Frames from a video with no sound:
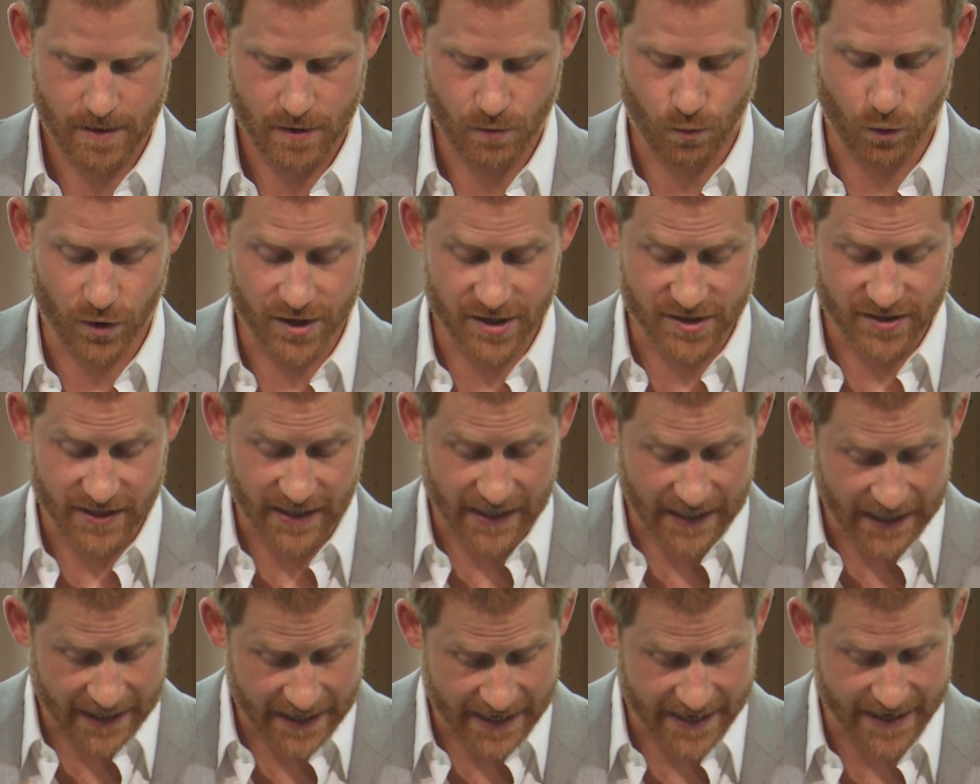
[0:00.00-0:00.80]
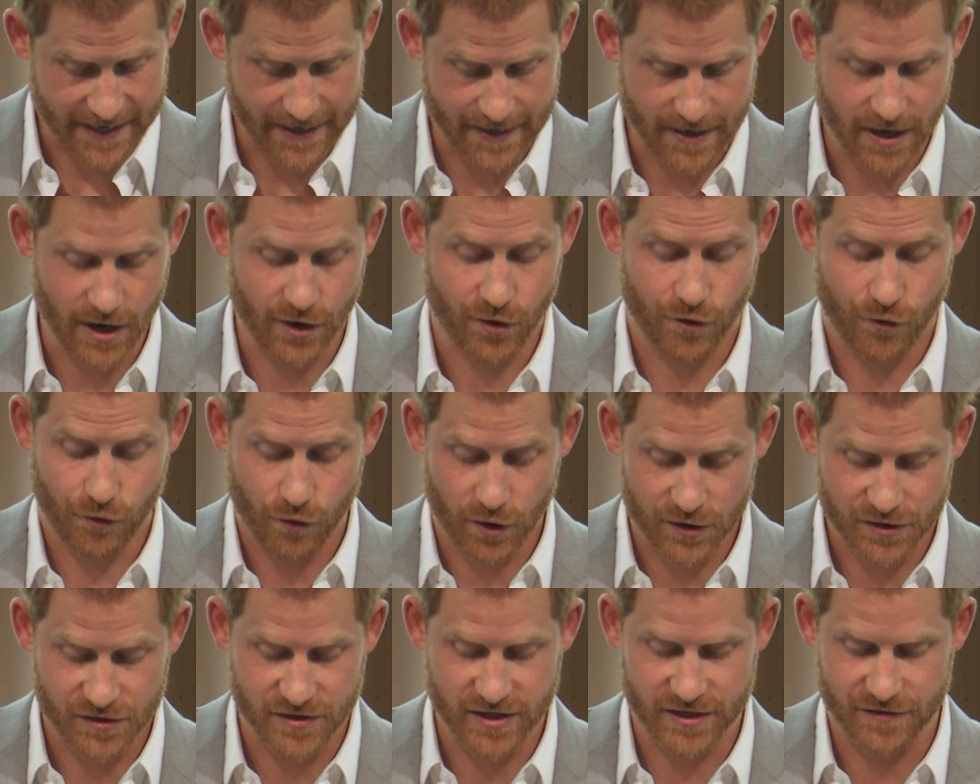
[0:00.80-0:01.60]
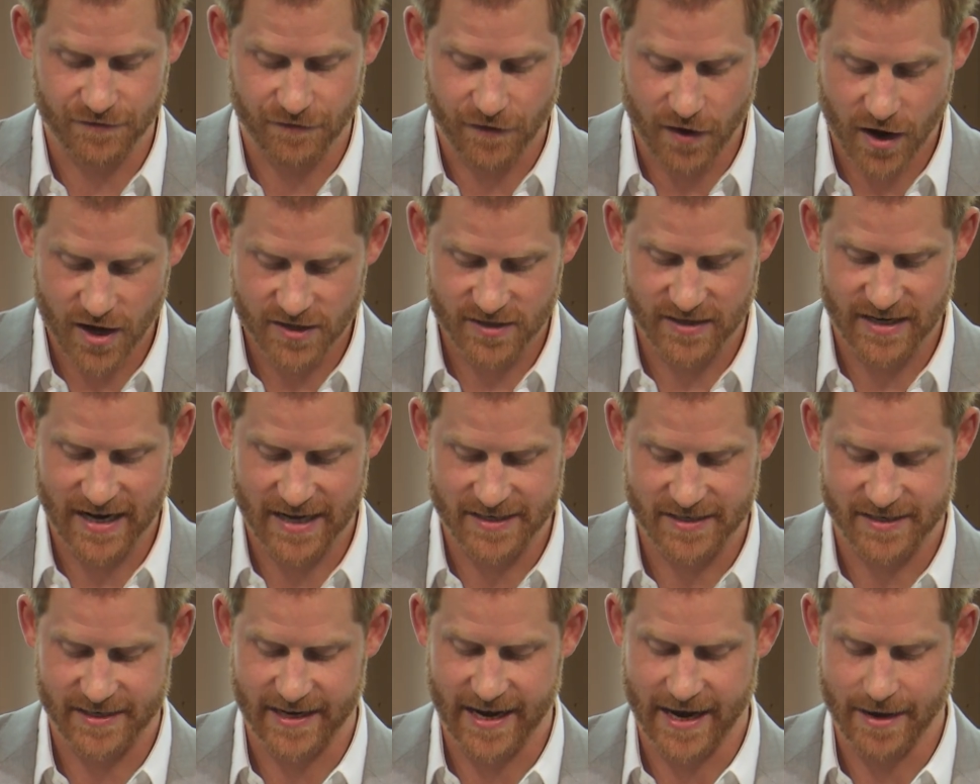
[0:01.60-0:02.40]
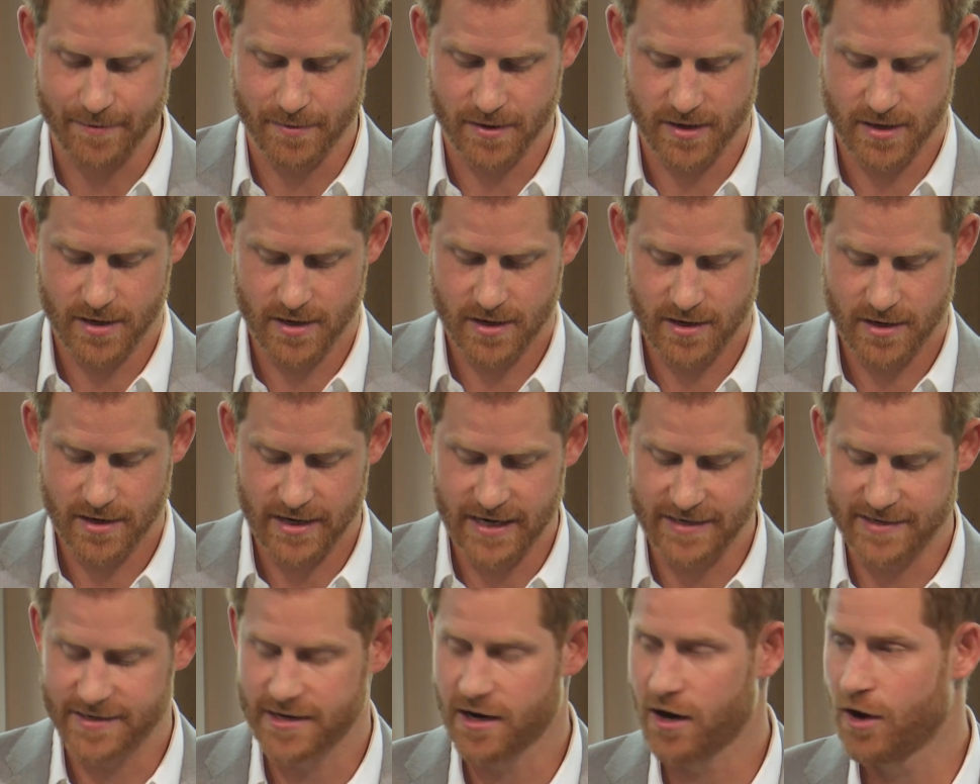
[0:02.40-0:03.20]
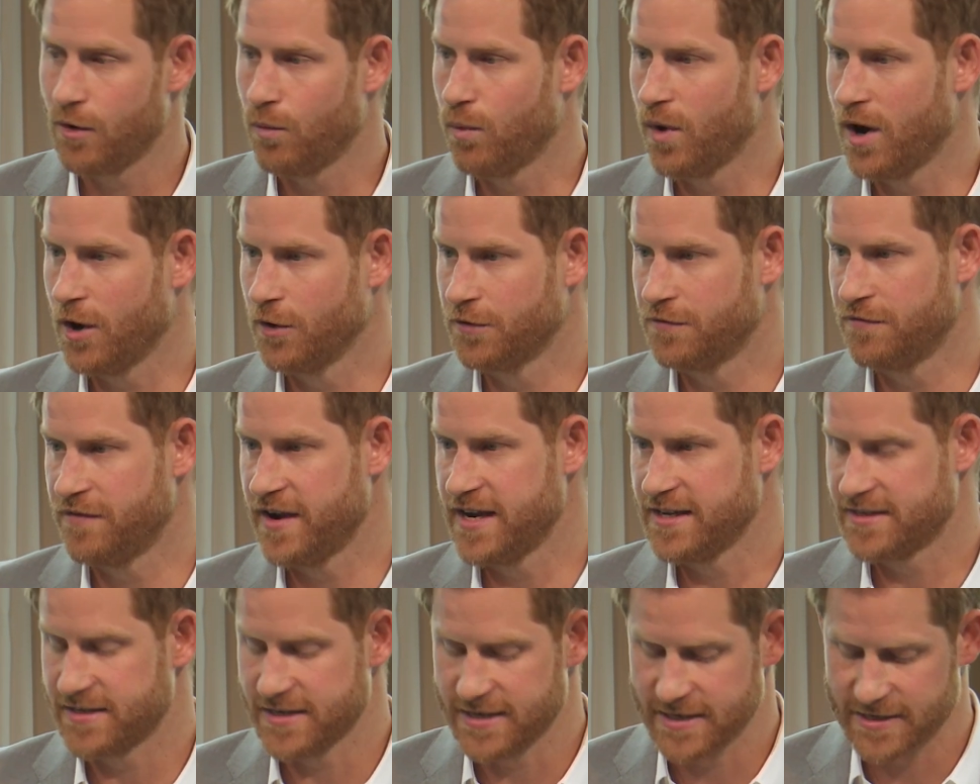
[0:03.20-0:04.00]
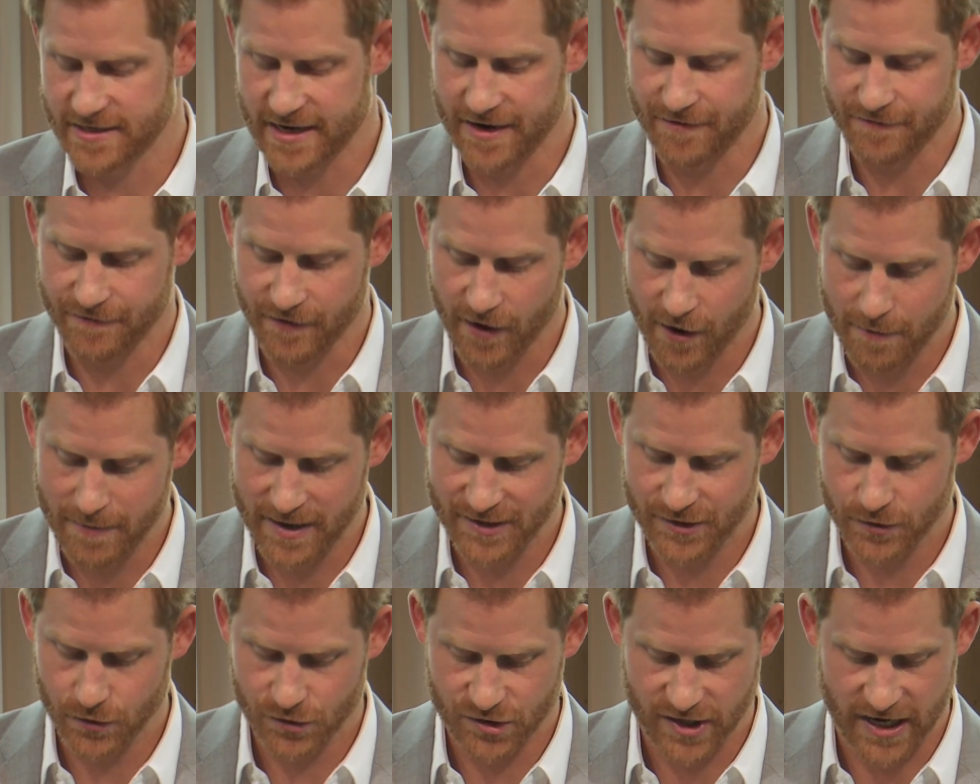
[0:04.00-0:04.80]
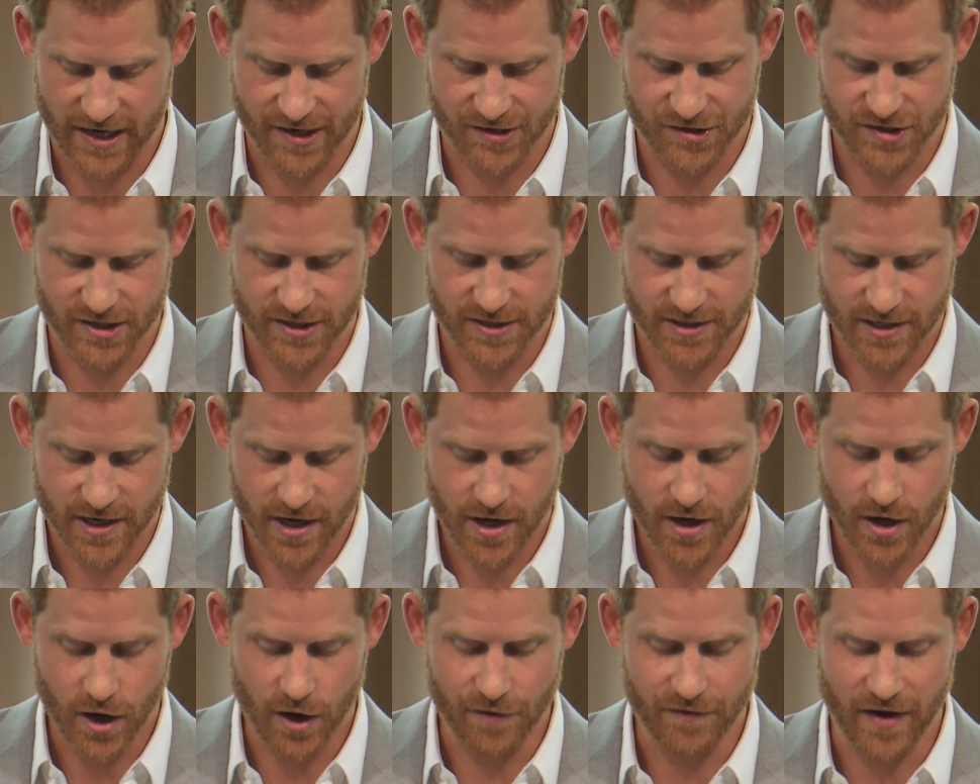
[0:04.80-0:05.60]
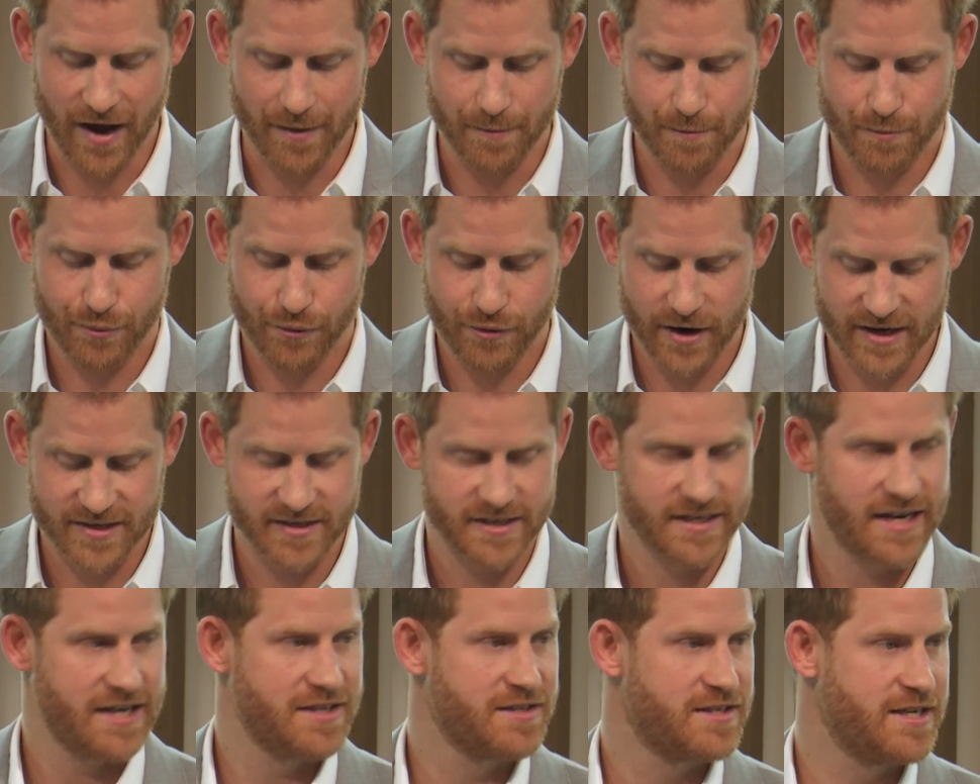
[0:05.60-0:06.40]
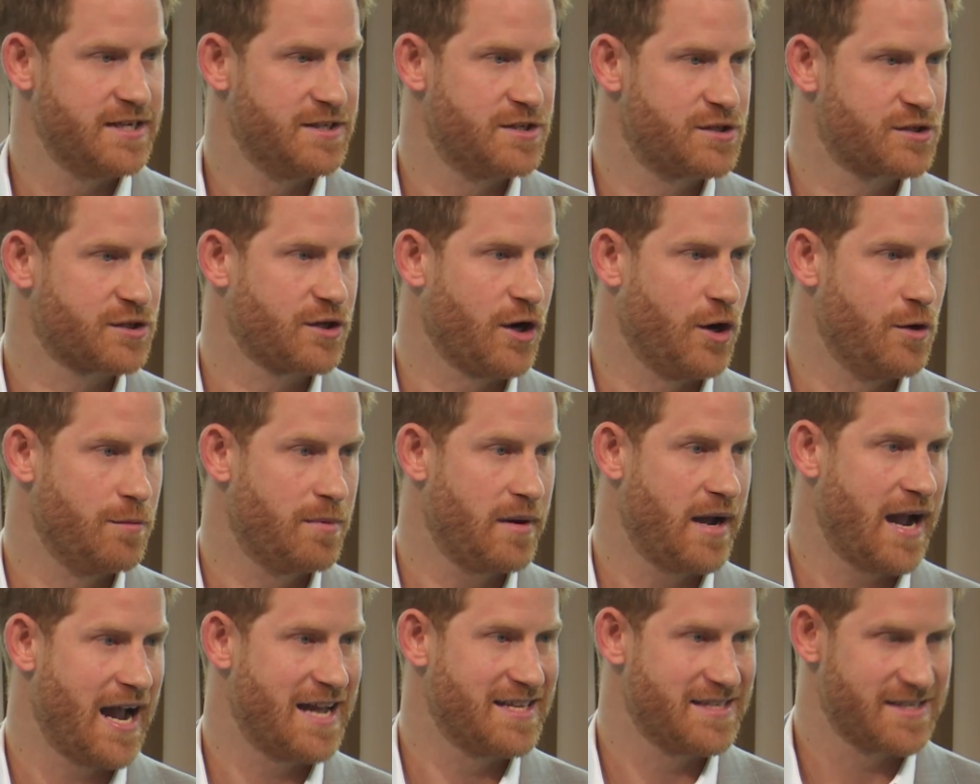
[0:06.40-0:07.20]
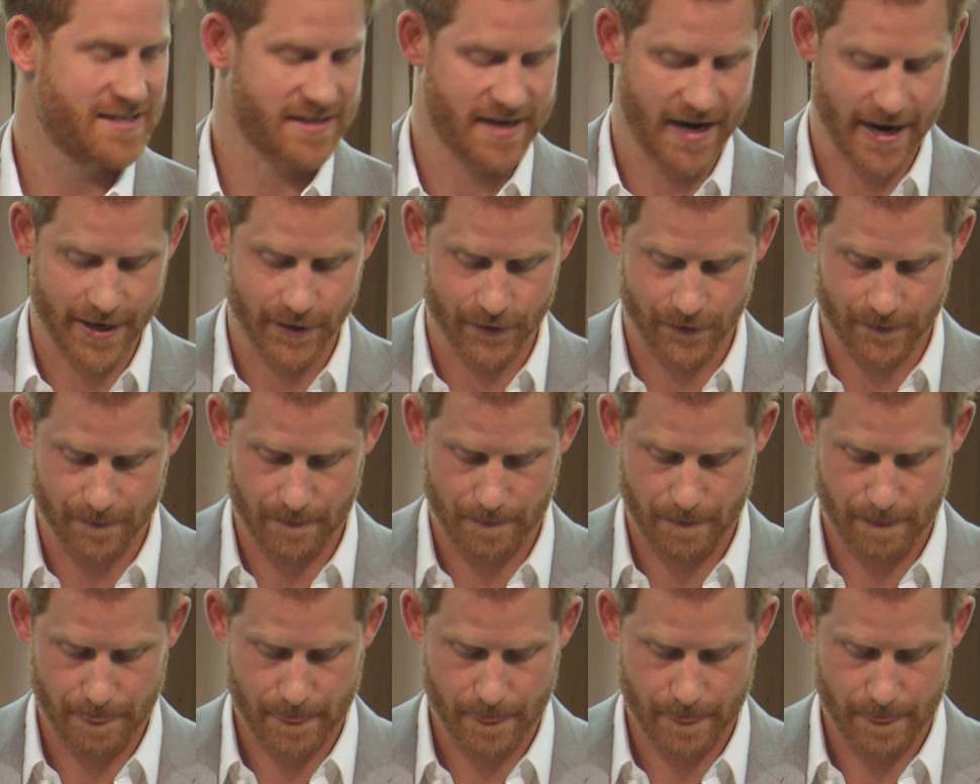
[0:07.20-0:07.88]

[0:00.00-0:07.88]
What is clear across this vast landscape is that our world faces environmental challenges of unprecedented scope and scale.